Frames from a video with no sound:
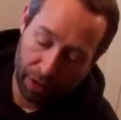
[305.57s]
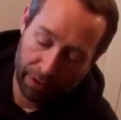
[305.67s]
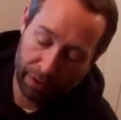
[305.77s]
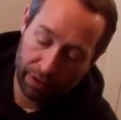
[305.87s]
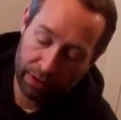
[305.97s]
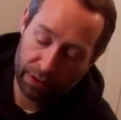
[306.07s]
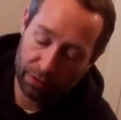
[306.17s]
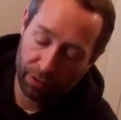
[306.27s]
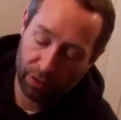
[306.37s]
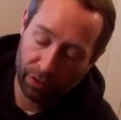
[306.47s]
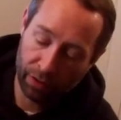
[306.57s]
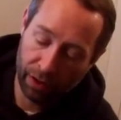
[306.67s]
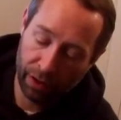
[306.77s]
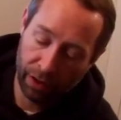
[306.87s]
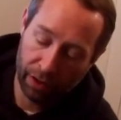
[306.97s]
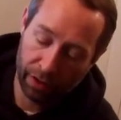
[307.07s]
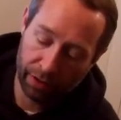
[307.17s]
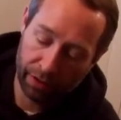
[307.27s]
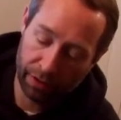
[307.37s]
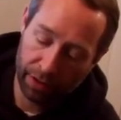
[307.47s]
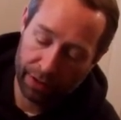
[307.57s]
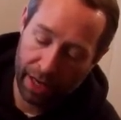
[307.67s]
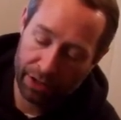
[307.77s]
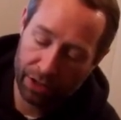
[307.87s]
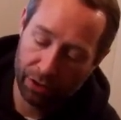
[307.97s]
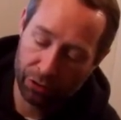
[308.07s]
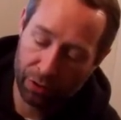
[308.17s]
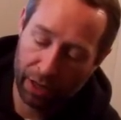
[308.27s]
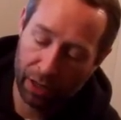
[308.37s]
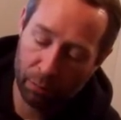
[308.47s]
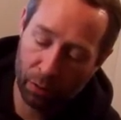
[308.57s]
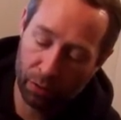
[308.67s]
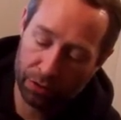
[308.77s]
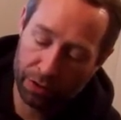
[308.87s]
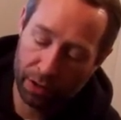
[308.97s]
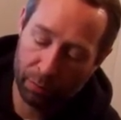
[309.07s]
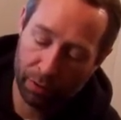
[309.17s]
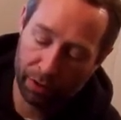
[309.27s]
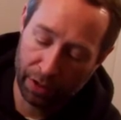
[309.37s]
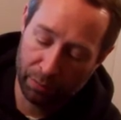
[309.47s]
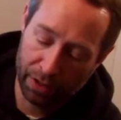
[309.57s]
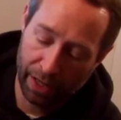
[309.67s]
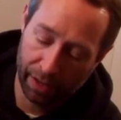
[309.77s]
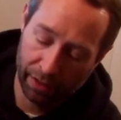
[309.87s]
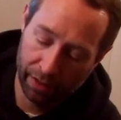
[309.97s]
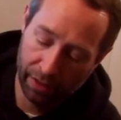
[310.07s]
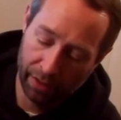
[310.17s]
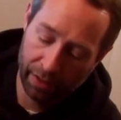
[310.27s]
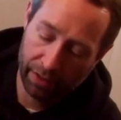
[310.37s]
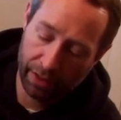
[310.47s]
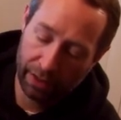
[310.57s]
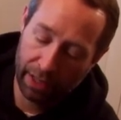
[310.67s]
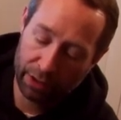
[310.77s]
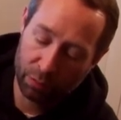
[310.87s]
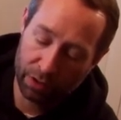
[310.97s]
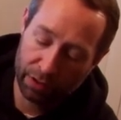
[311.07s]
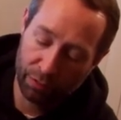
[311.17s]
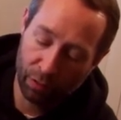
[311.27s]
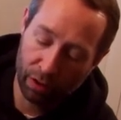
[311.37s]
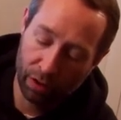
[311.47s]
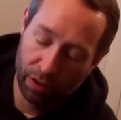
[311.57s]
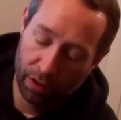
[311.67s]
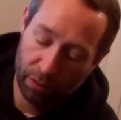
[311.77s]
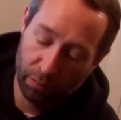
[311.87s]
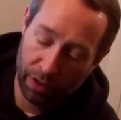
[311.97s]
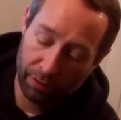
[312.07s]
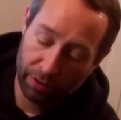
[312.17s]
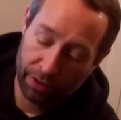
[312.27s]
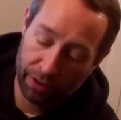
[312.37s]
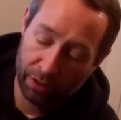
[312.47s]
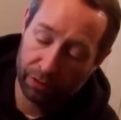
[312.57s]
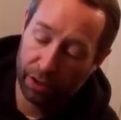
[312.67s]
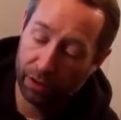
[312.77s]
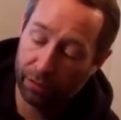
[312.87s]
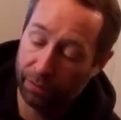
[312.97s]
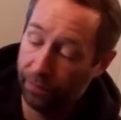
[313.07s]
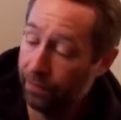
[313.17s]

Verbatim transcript: I think this is for uh, attaching your trekking poles and then pulling them tight. I think that's what it's for, but I really don't know.